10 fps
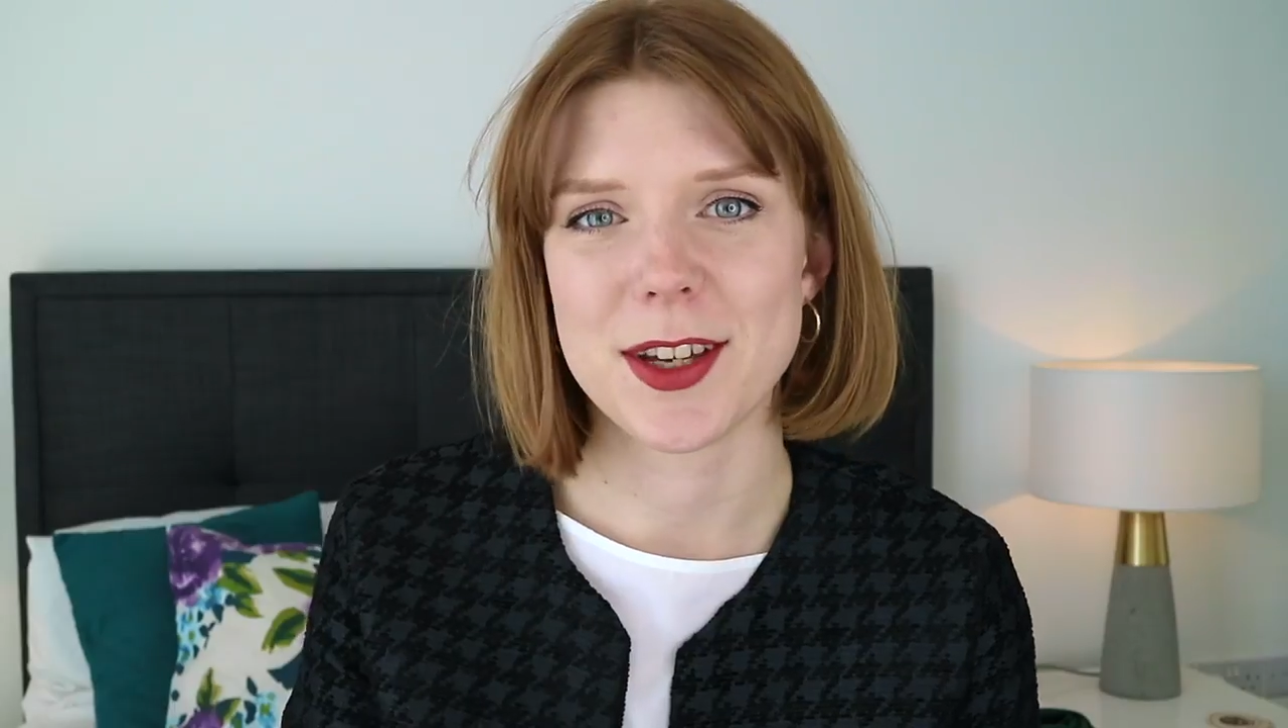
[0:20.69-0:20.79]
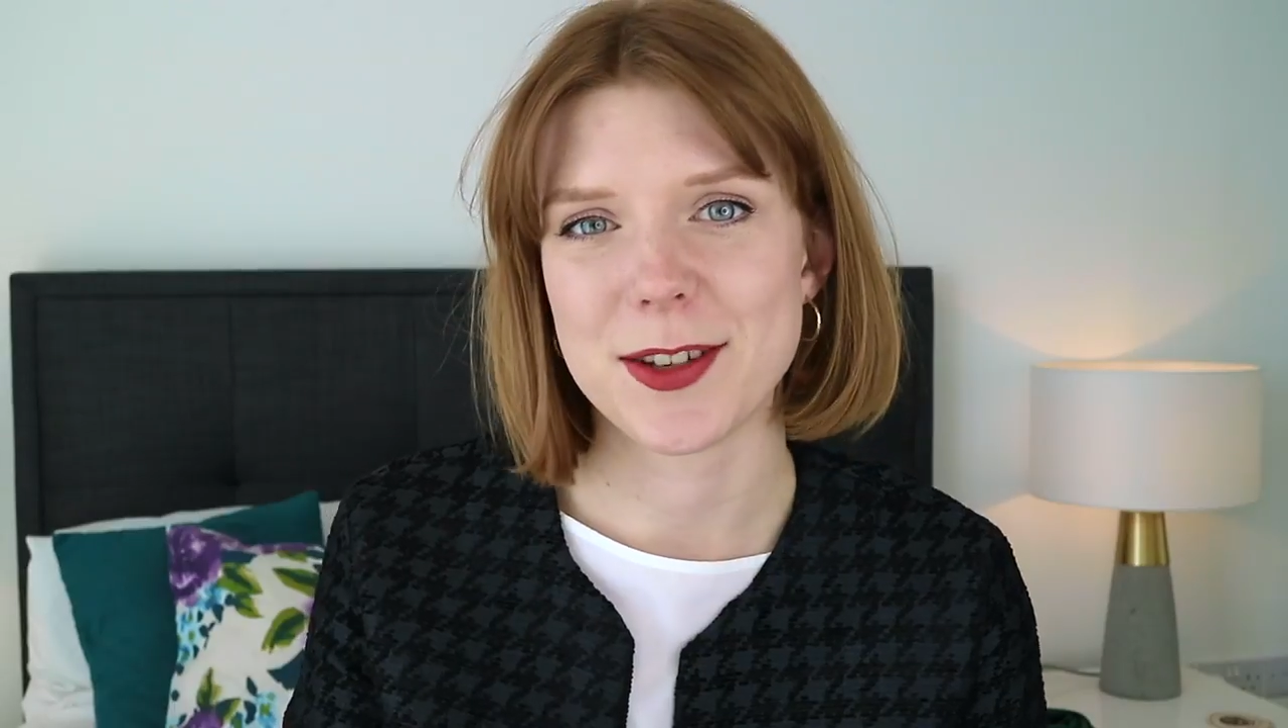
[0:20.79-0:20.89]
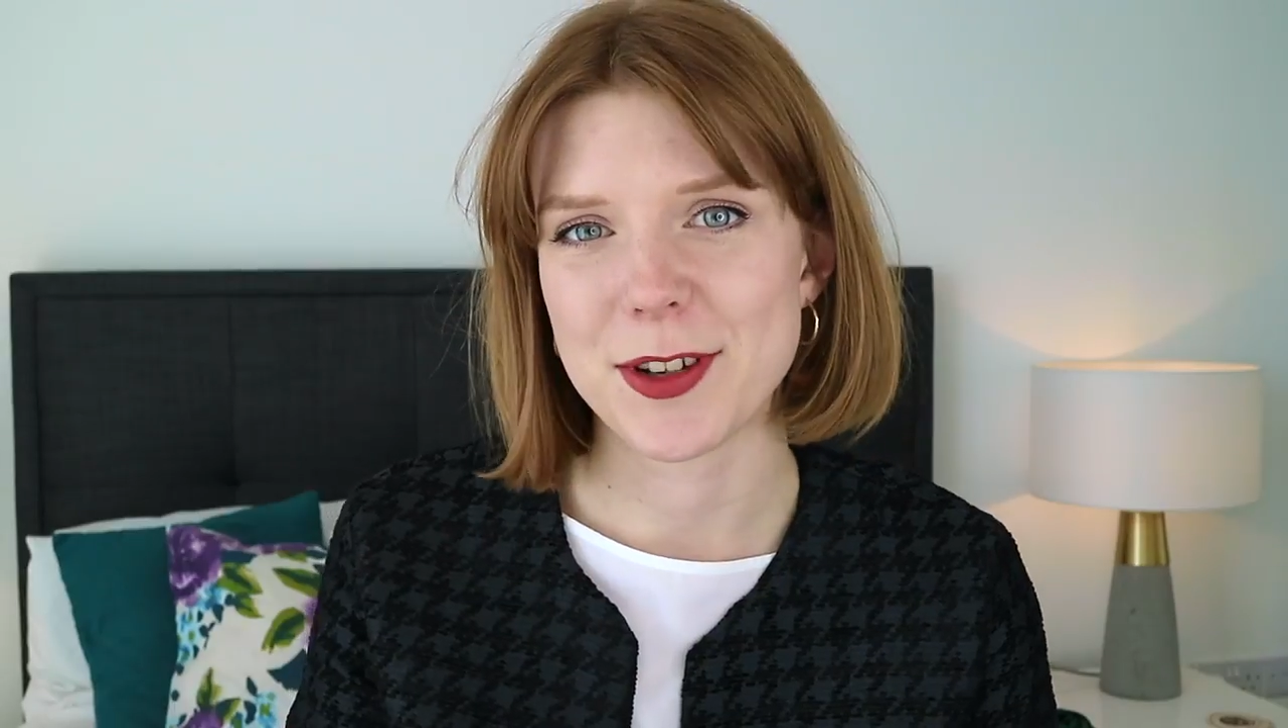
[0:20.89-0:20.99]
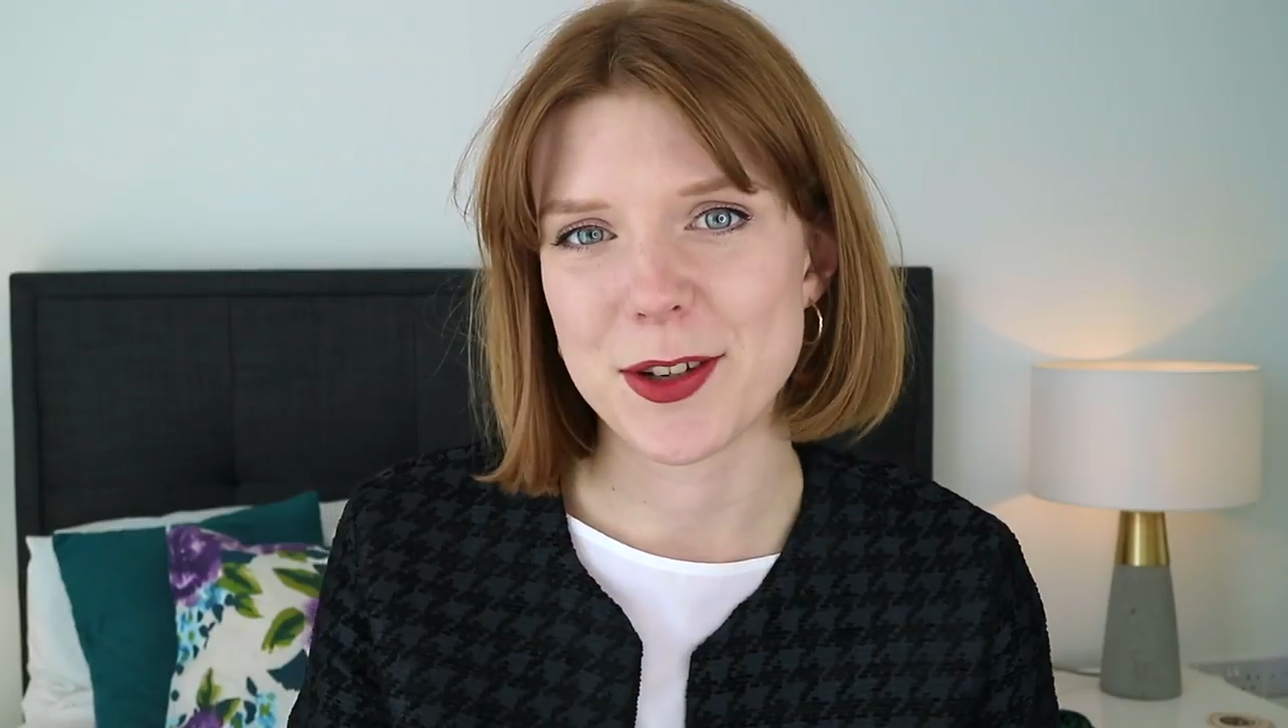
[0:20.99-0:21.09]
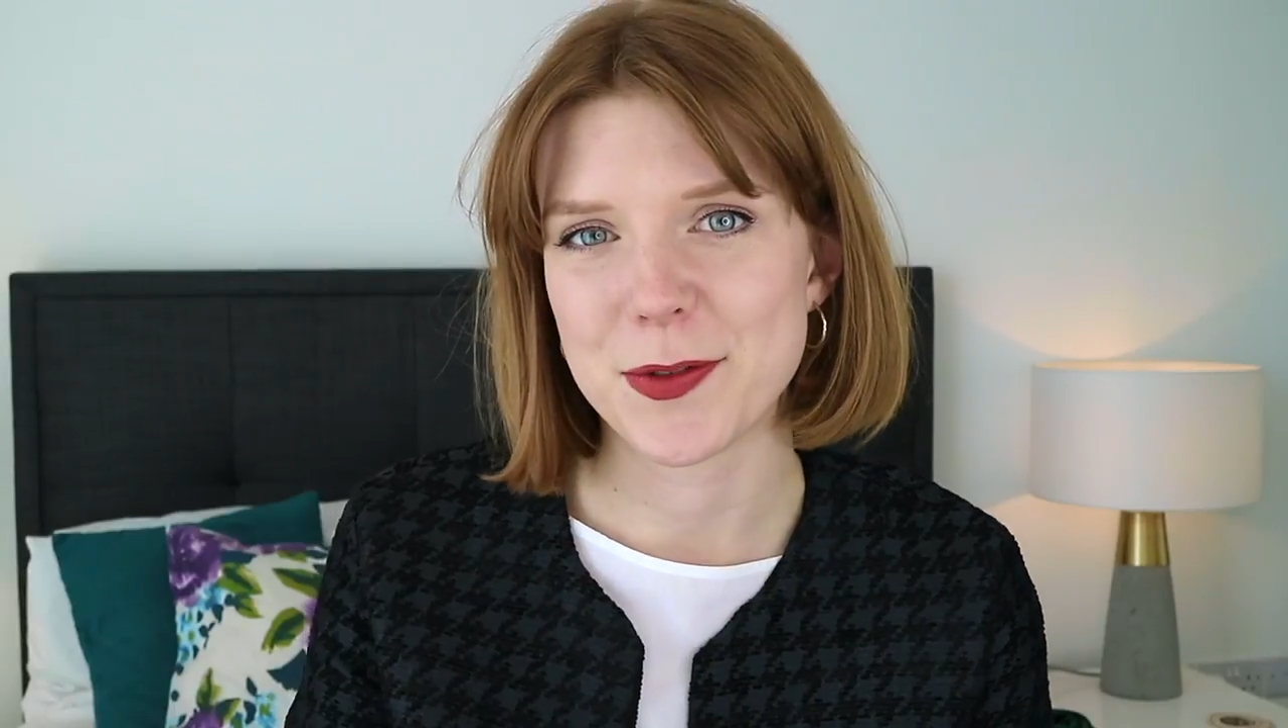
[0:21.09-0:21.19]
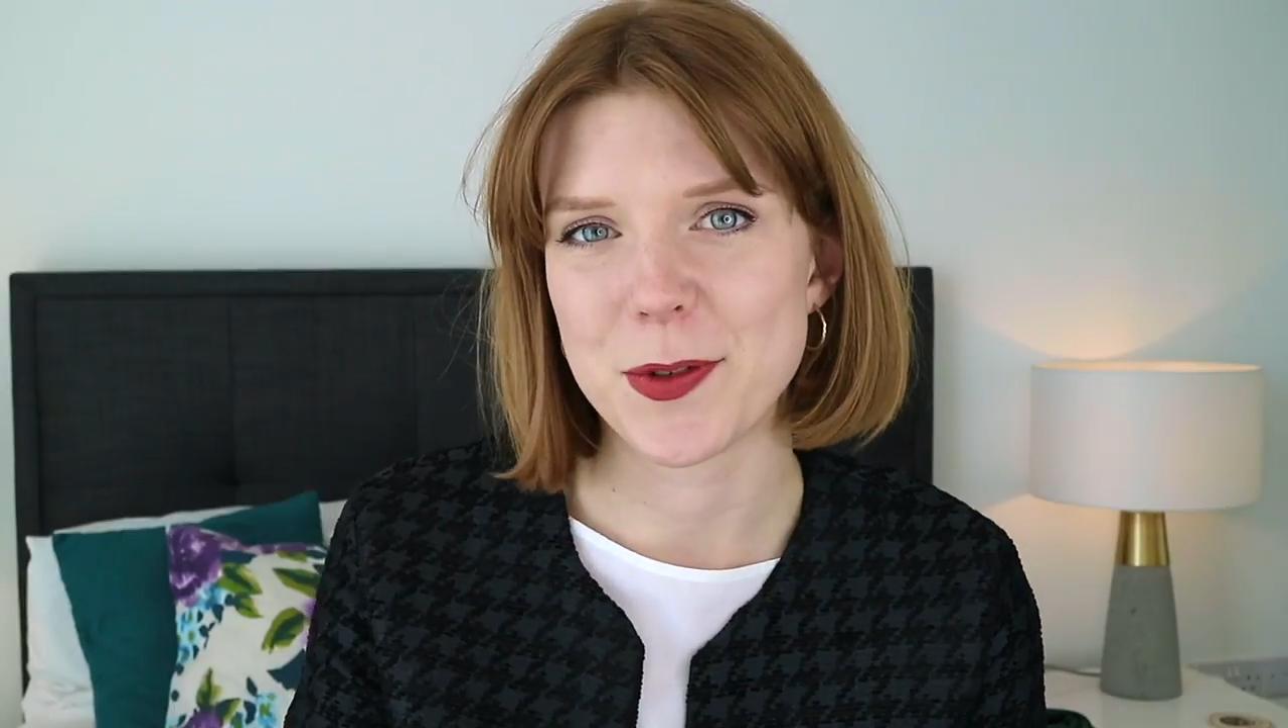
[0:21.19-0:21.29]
that I wrote